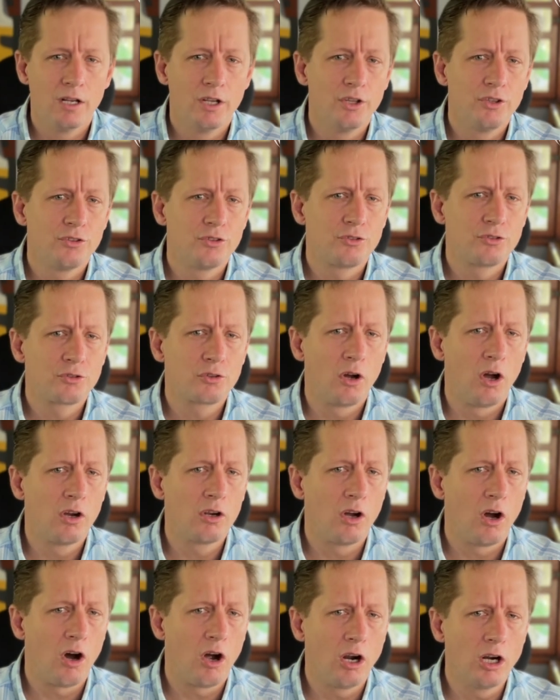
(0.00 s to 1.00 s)
Strong
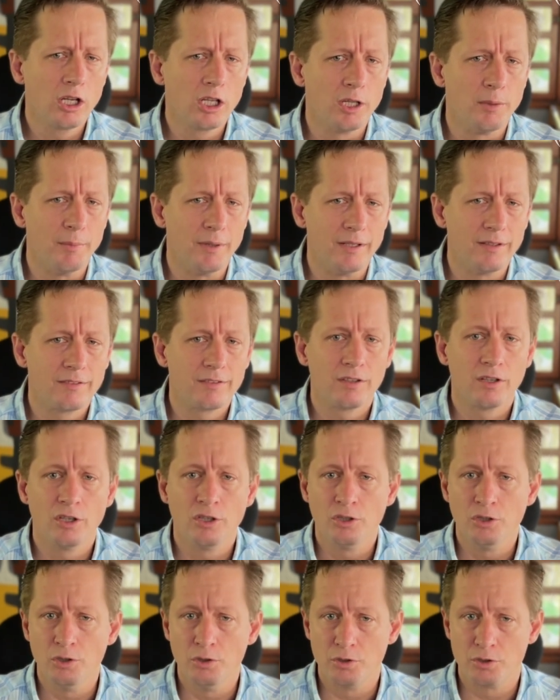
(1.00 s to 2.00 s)
arguments
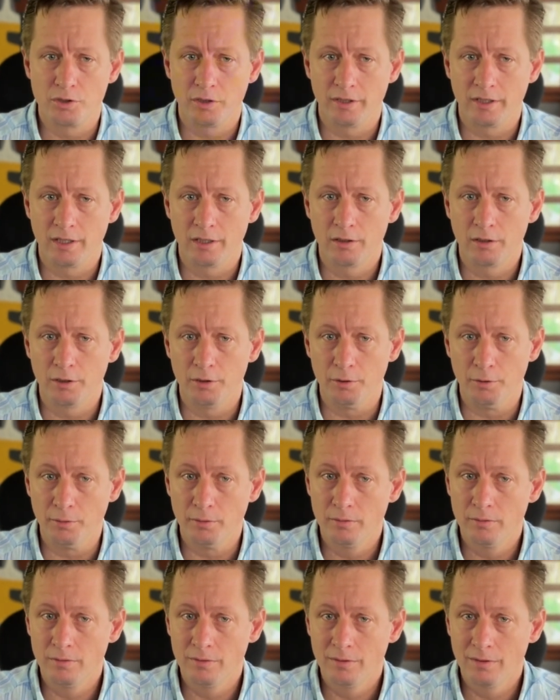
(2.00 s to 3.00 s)
usually
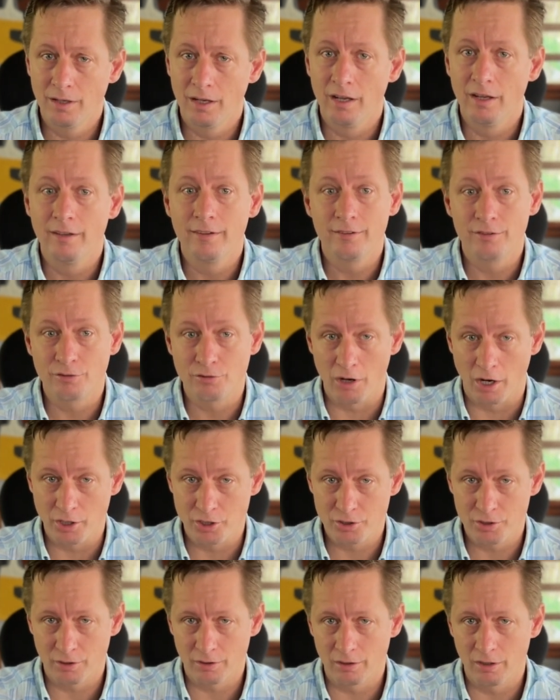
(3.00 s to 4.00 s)
include
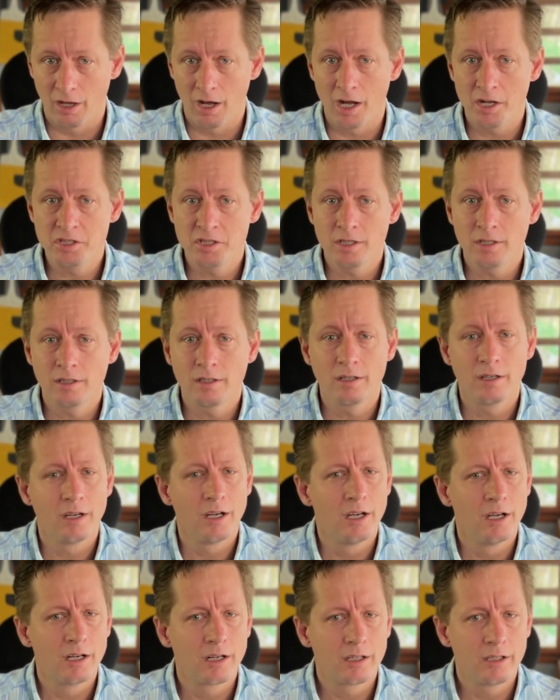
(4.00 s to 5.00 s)
structured logic,
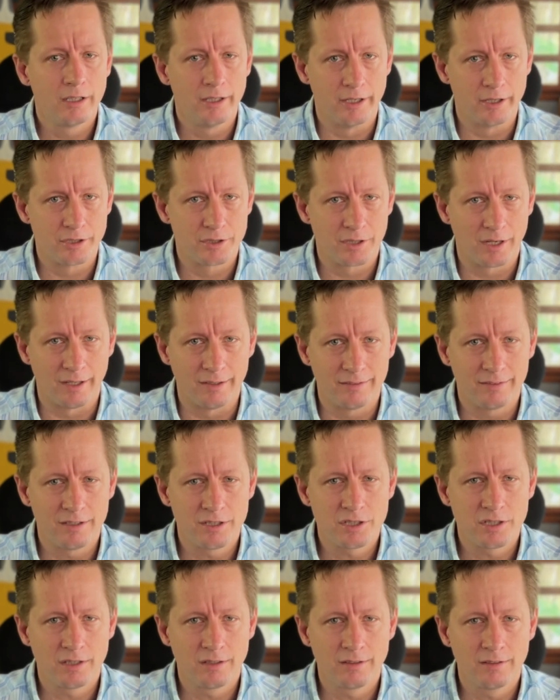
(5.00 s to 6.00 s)
clear
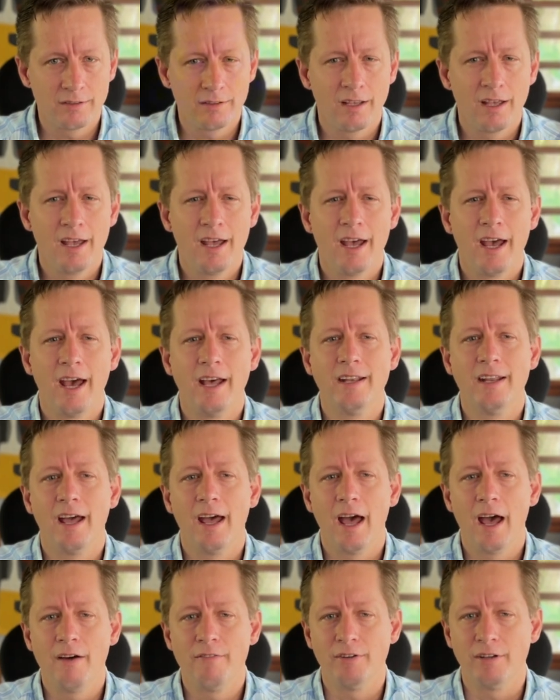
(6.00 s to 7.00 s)
transitions, and
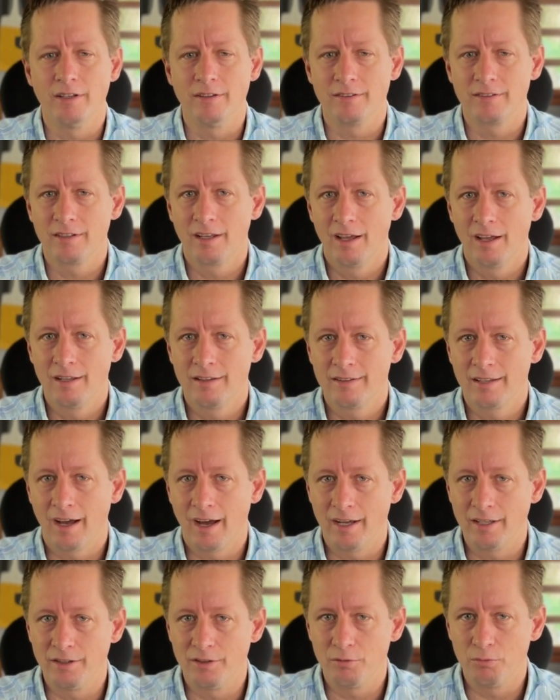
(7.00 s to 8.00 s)
evidence
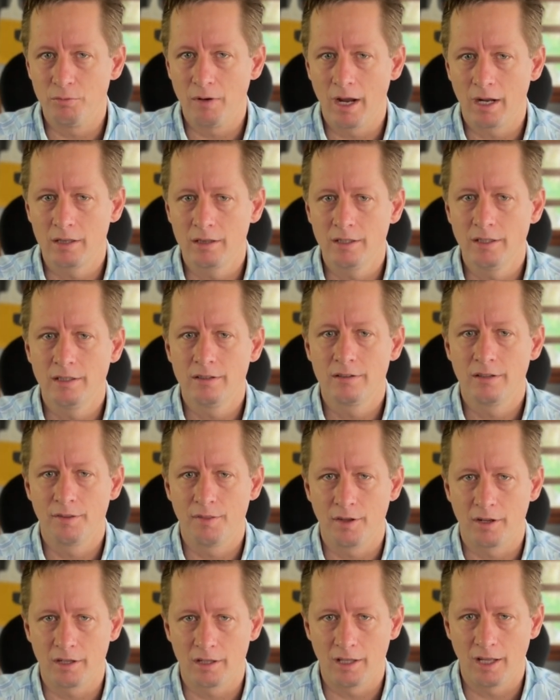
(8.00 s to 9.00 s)
tied directly to
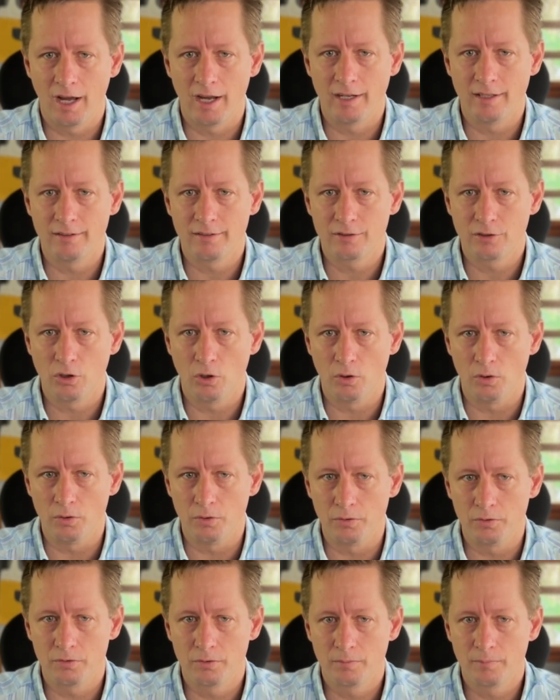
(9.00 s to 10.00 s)
the client's
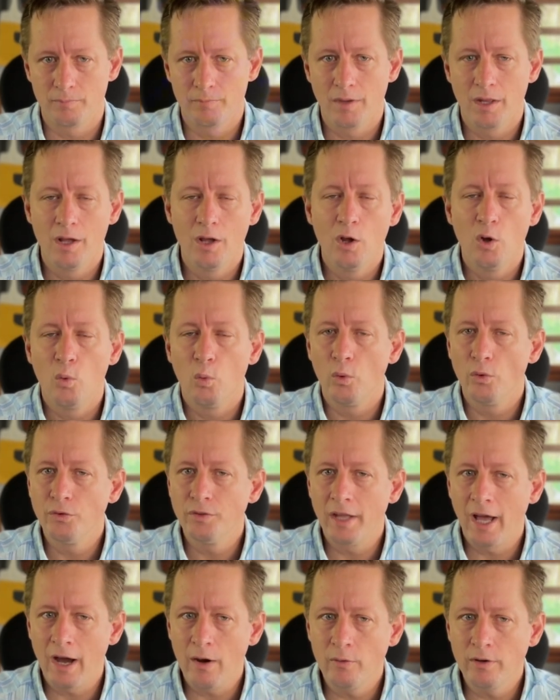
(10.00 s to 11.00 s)
goals. We'll
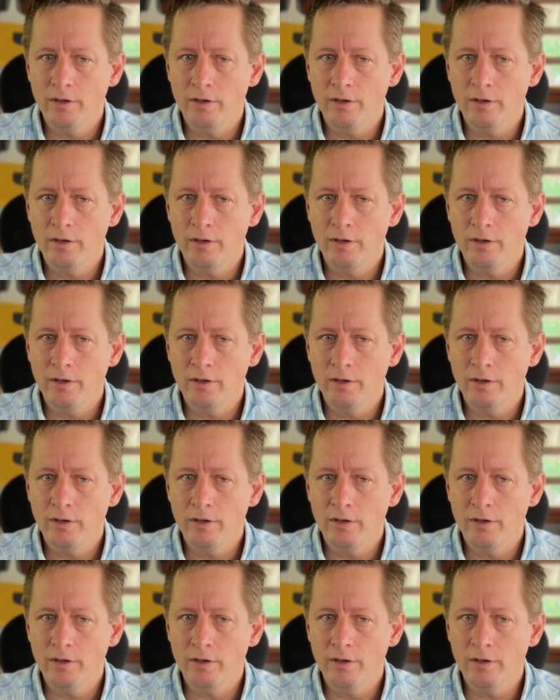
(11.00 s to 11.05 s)
now